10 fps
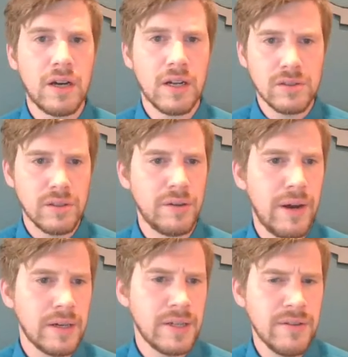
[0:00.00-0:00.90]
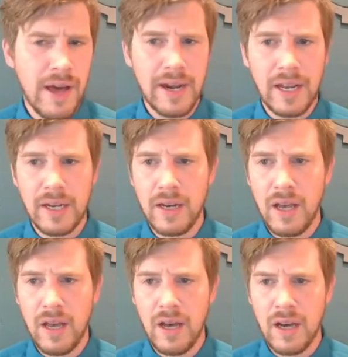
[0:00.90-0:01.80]
and I'll show you how to do that in
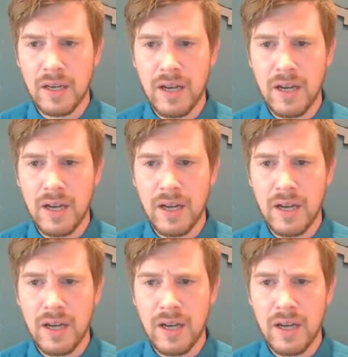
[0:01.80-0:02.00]
a